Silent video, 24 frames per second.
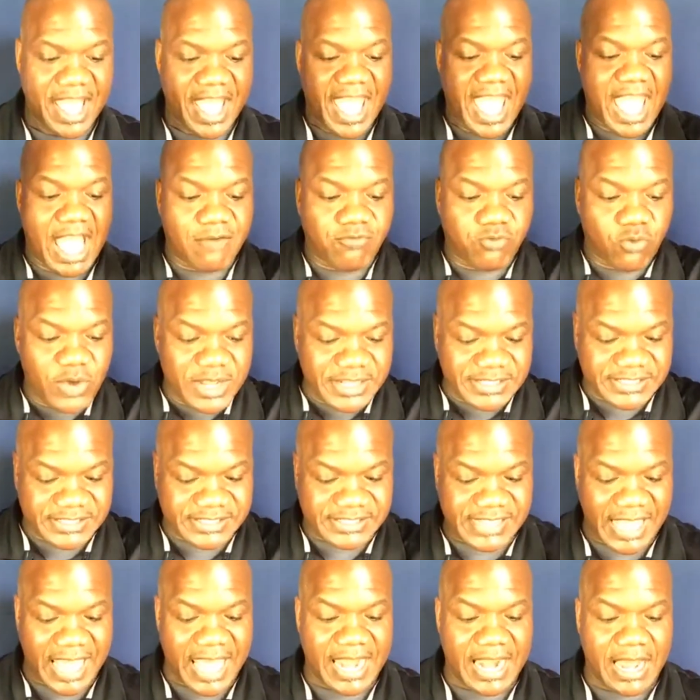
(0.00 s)
have we
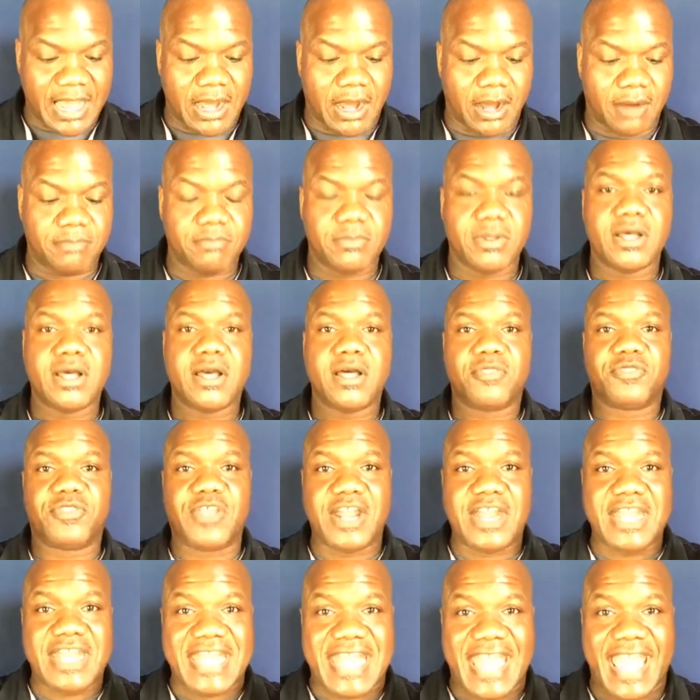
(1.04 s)
set up
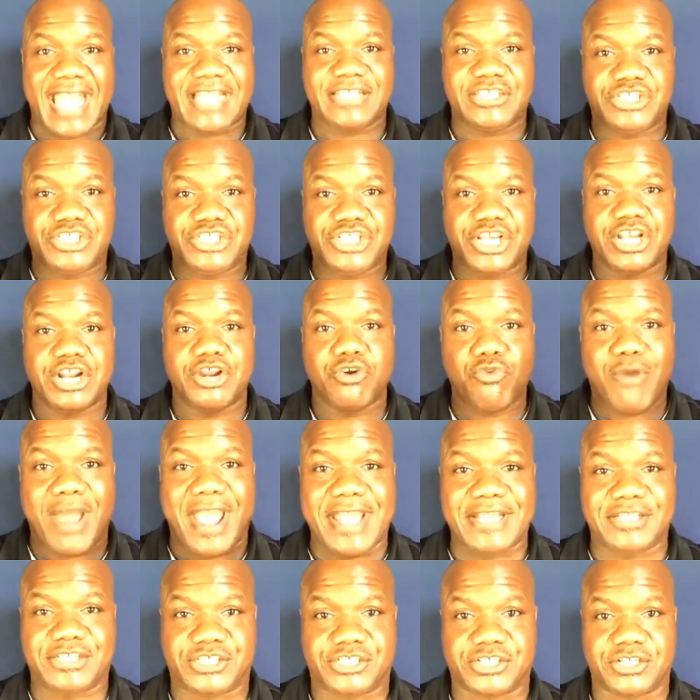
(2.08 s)
the next
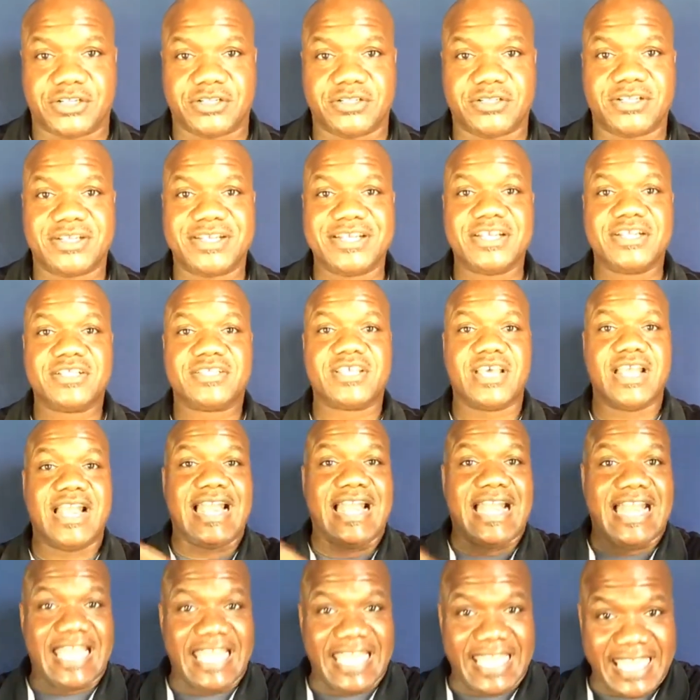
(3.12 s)
generation
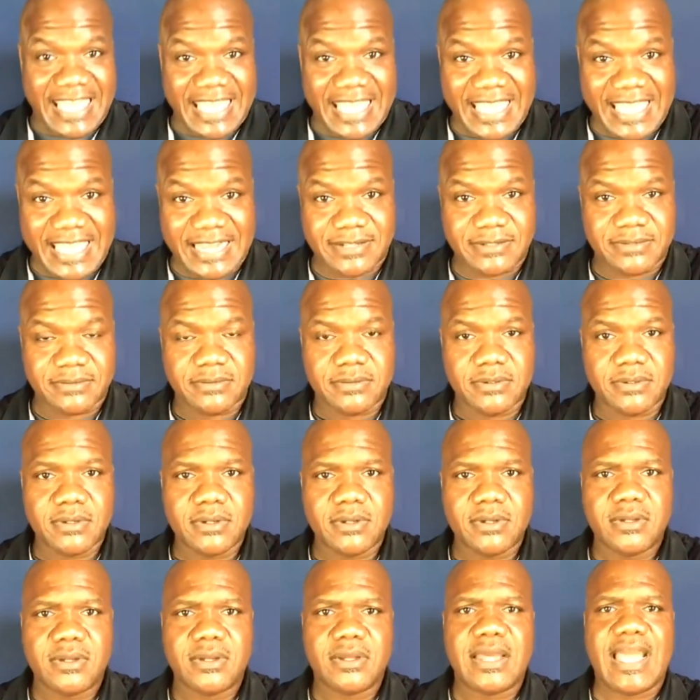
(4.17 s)
to lead
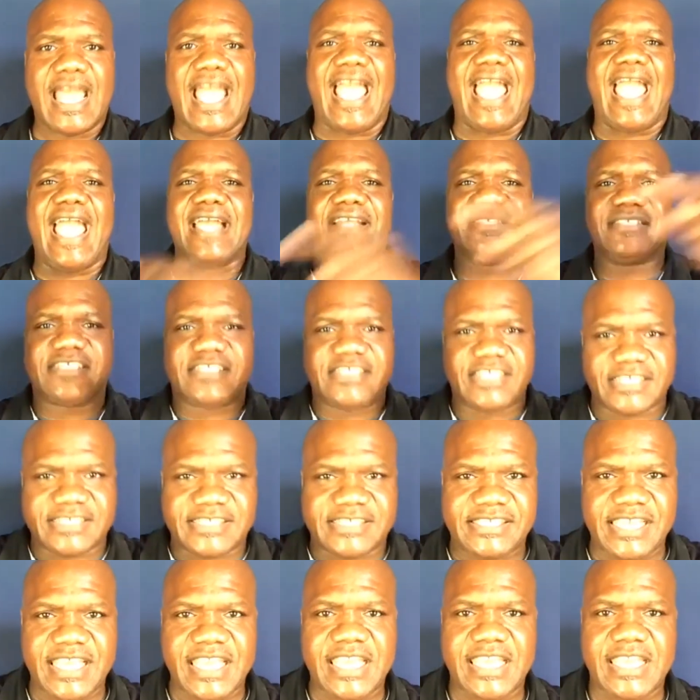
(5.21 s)
and
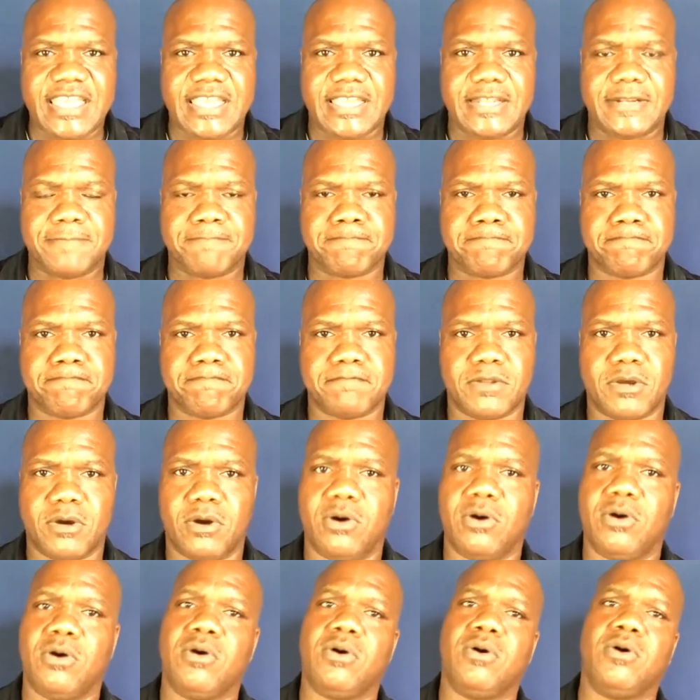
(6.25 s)
succeed?
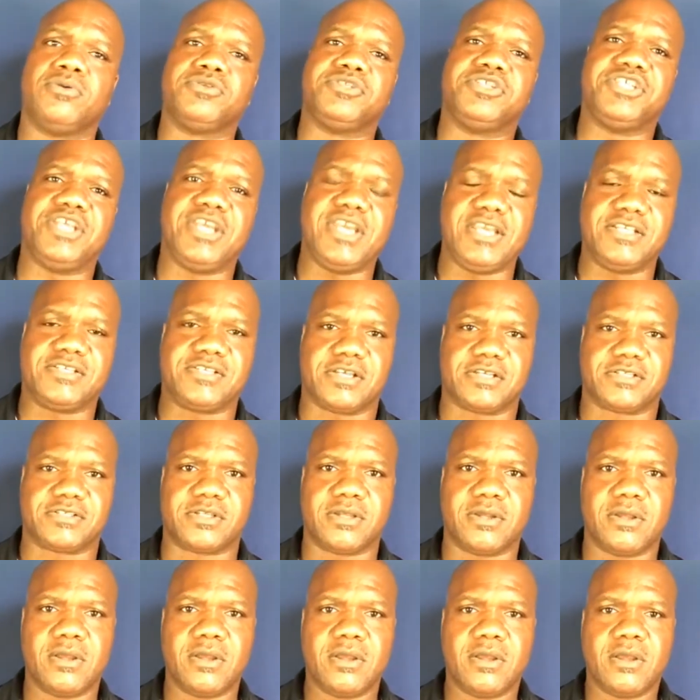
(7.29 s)
Oh, Jesus.
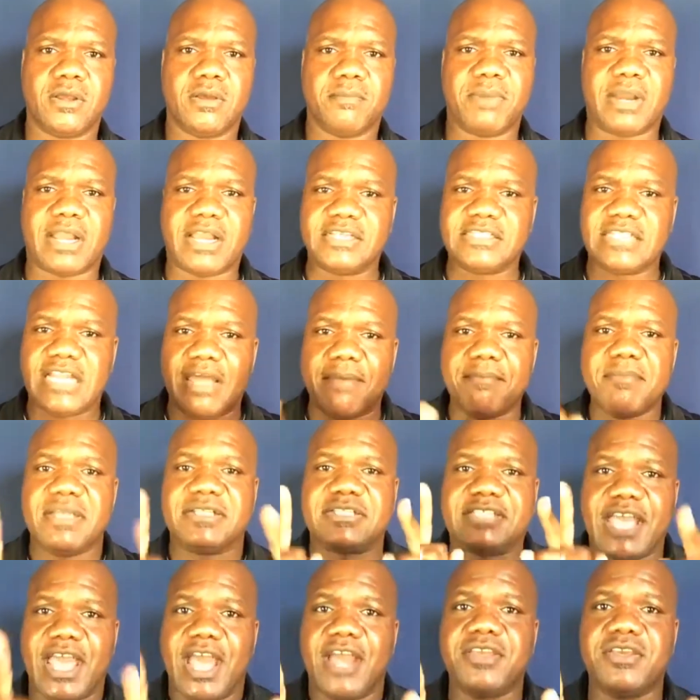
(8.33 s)
Because let me
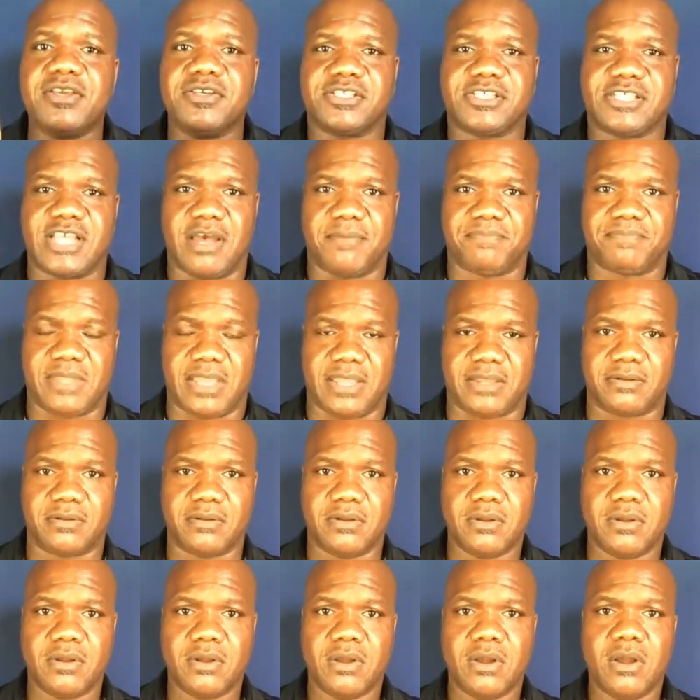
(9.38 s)
tell you something.
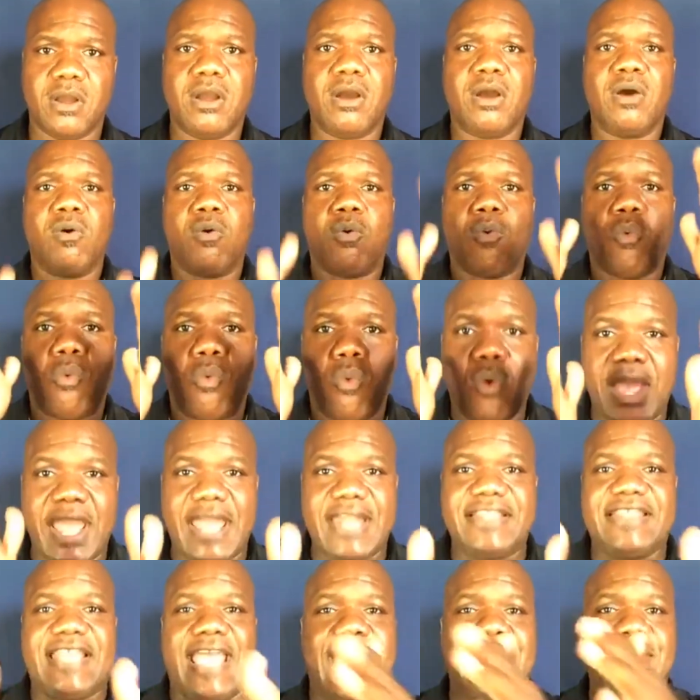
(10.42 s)

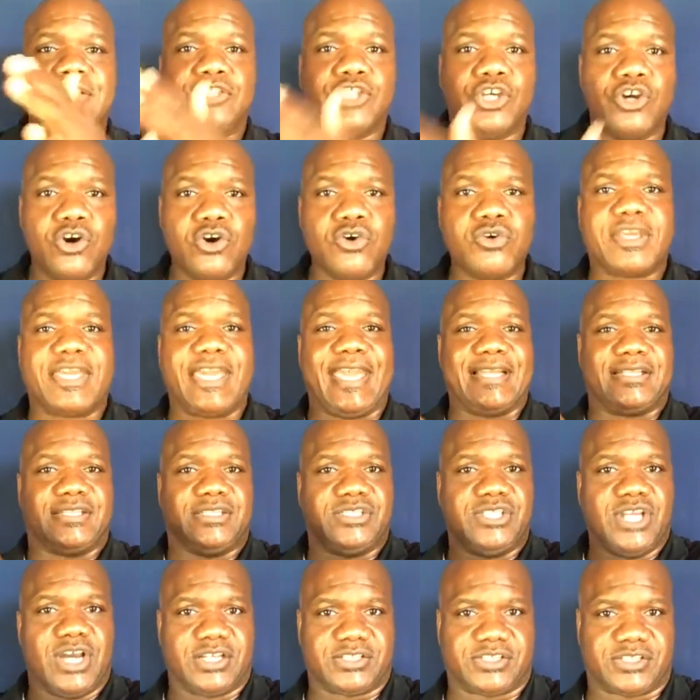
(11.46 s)
When they do get
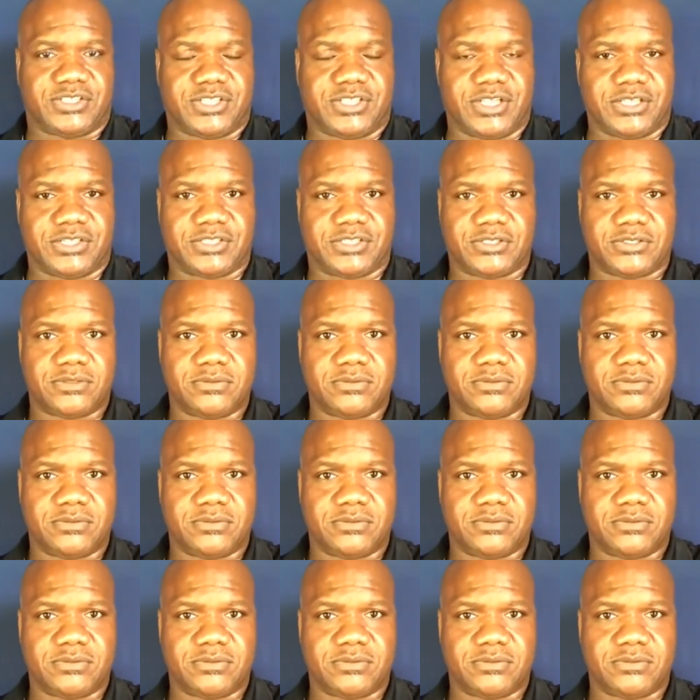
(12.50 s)
justice,